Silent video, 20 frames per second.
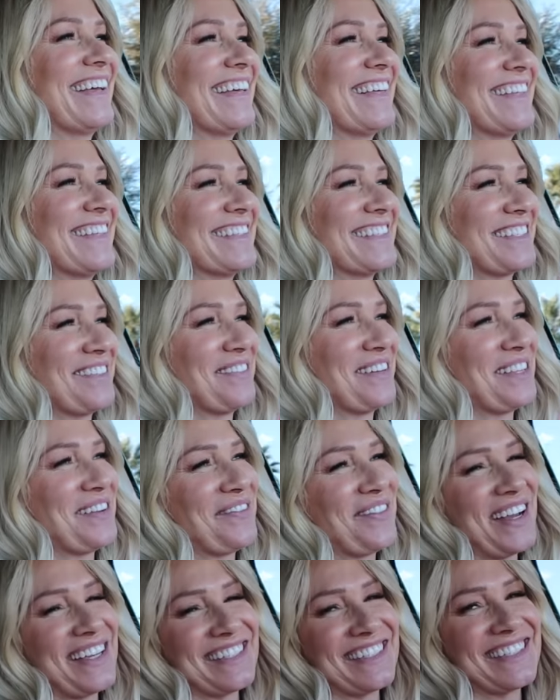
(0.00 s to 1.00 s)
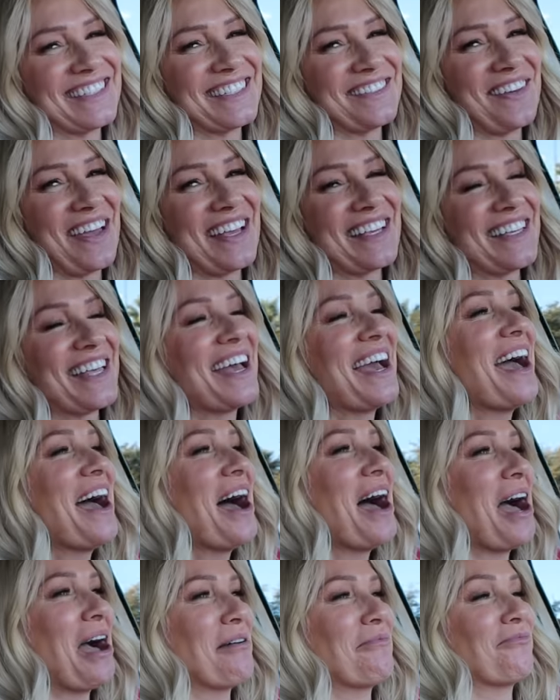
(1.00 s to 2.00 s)
some other presents to make
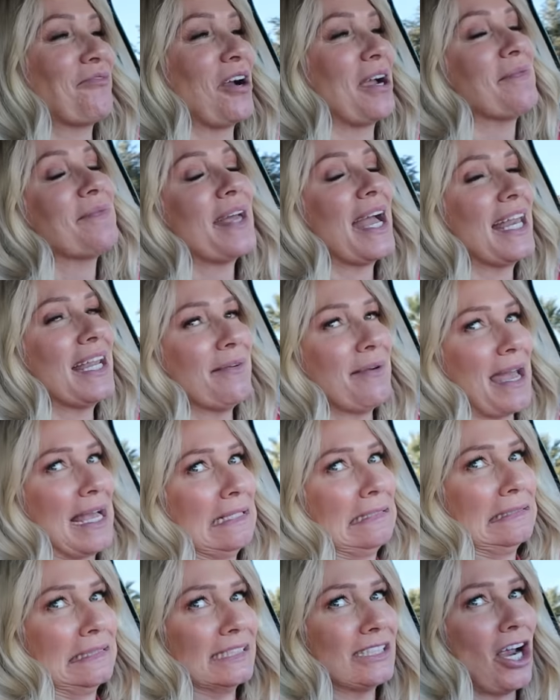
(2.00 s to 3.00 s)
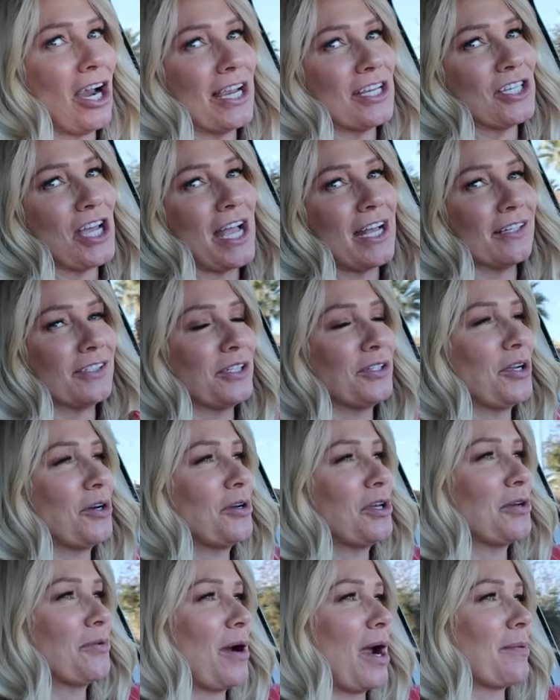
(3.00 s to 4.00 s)
up for it. Anyway, sorry child, you know
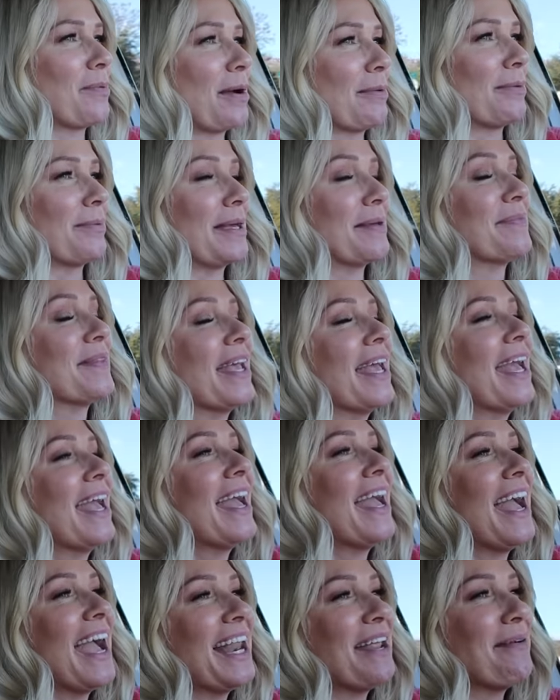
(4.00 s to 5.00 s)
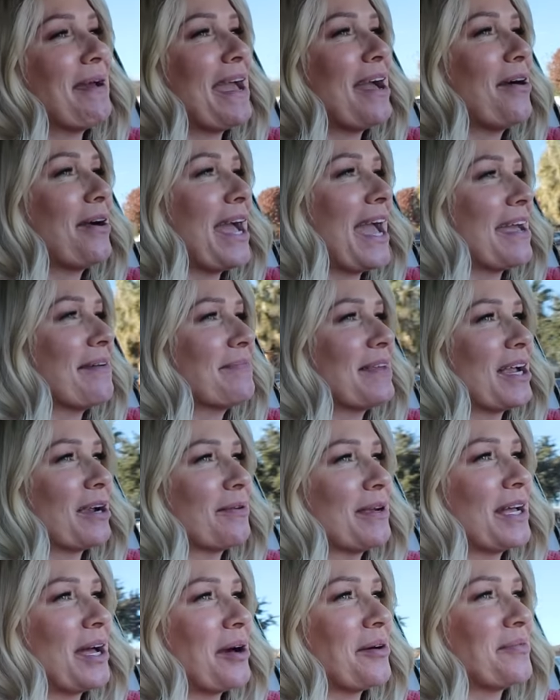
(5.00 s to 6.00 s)
who you are probably. Anyway, okay, here
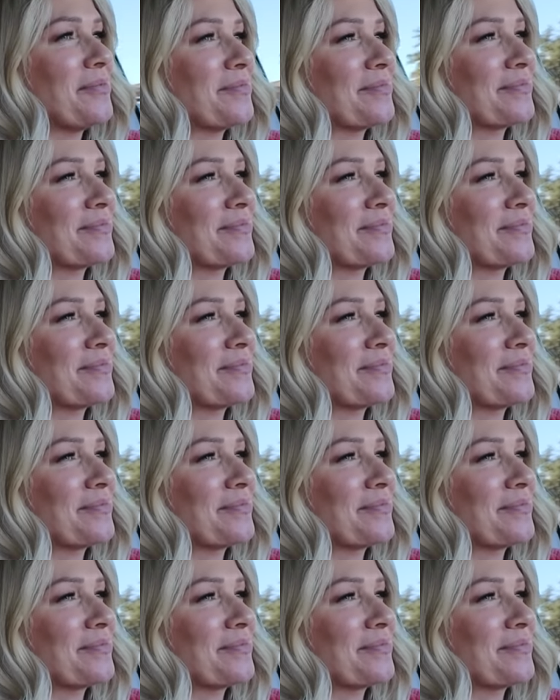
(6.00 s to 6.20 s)
we go.